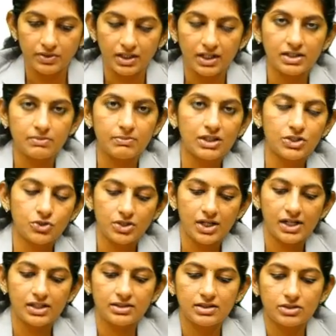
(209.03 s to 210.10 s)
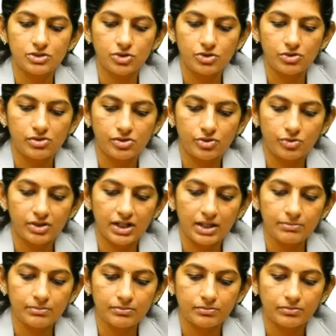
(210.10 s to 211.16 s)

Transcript: that is micturating cystourethrogram,